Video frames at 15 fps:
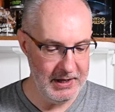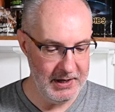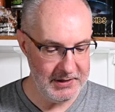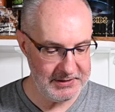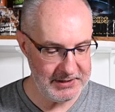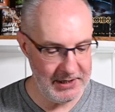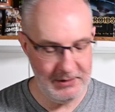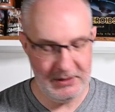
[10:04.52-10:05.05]

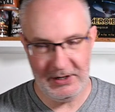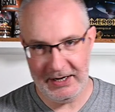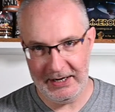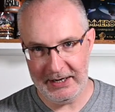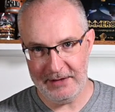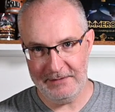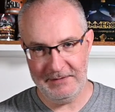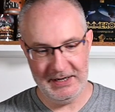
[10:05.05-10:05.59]
So looking
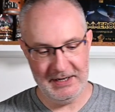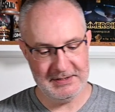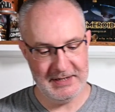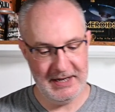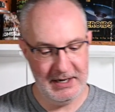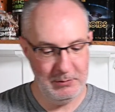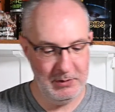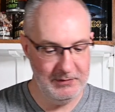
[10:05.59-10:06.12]
at the figures
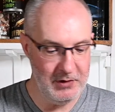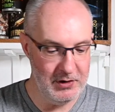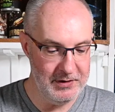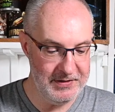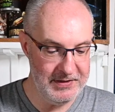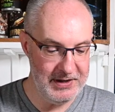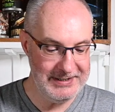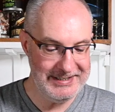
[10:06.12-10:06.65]
then, we've got
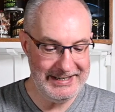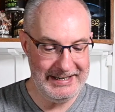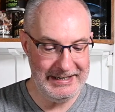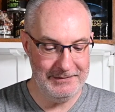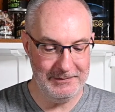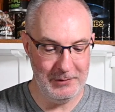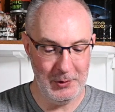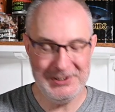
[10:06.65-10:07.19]
13,
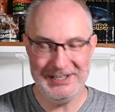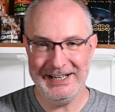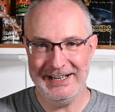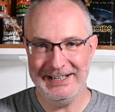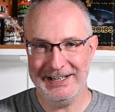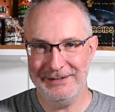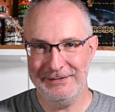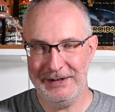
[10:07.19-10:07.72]

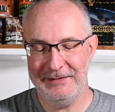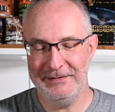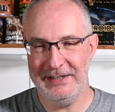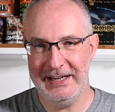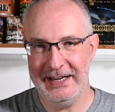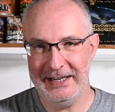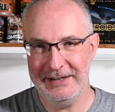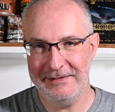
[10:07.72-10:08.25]
14 and
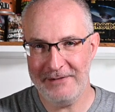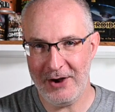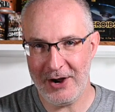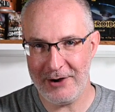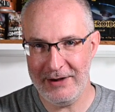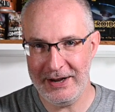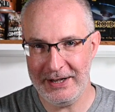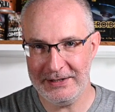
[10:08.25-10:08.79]
15
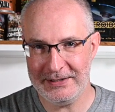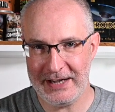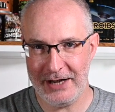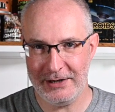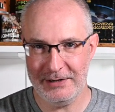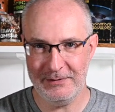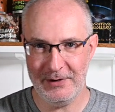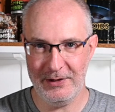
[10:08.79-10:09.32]
firings
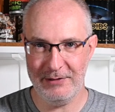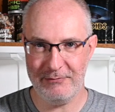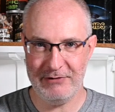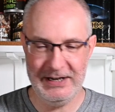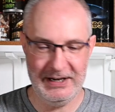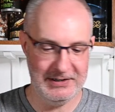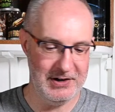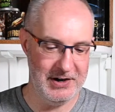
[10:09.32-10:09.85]
out of our
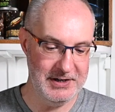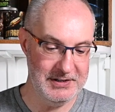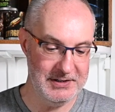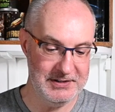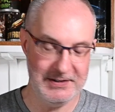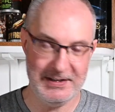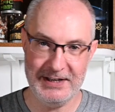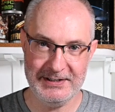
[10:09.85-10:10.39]
3 igniters,
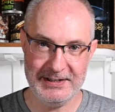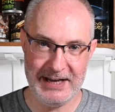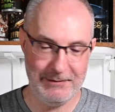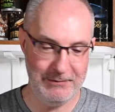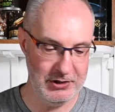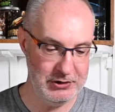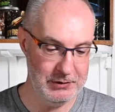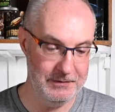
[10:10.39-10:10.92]
so that's an
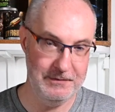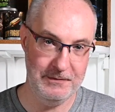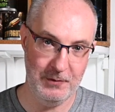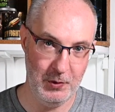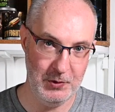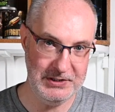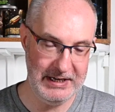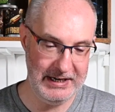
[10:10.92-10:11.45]
average of
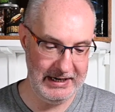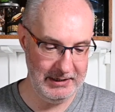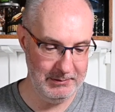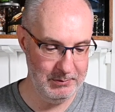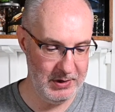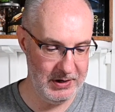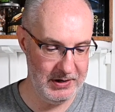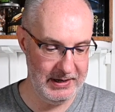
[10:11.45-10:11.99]
14
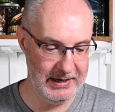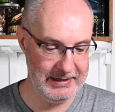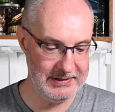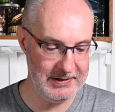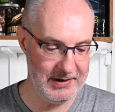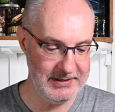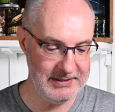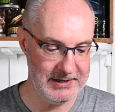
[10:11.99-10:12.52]
per
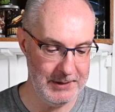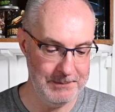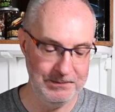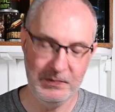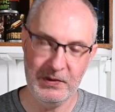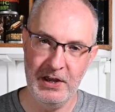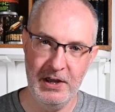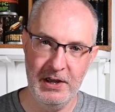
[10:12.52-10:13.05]
igniter.
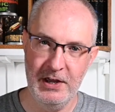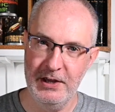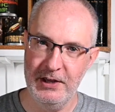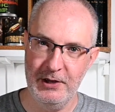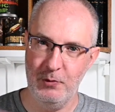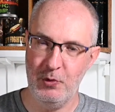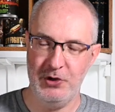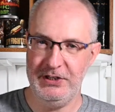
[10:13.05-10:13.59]

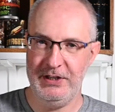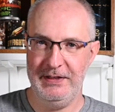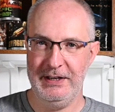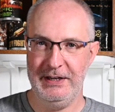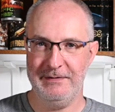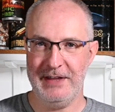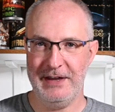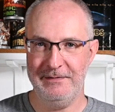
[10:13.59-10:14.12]
What do you
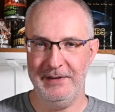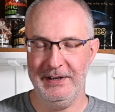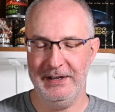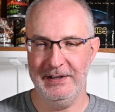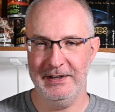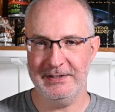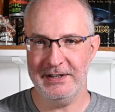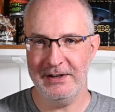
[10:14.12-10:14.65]
think of that
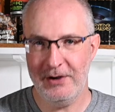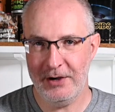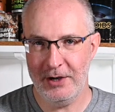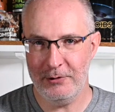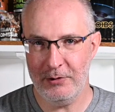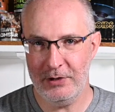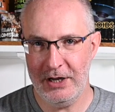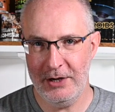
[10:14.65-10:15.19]
figure? Is it
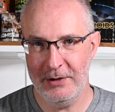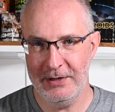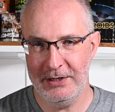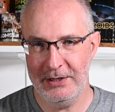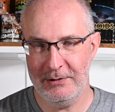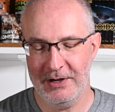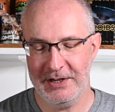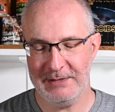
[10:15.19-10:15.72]
higher or lower than
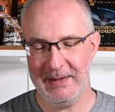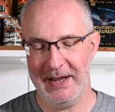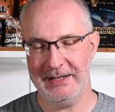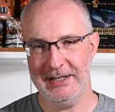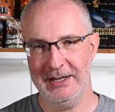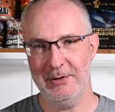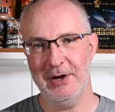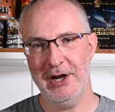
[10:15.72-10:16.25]
you were
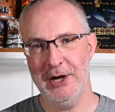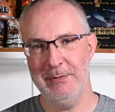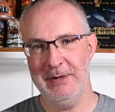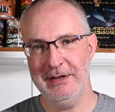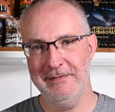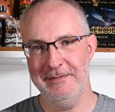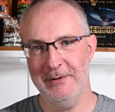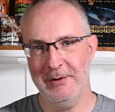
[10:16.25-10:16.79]
expecting or
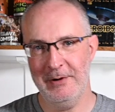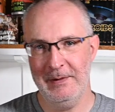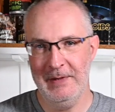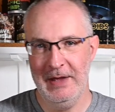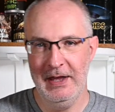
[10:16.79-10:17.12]
hoping for?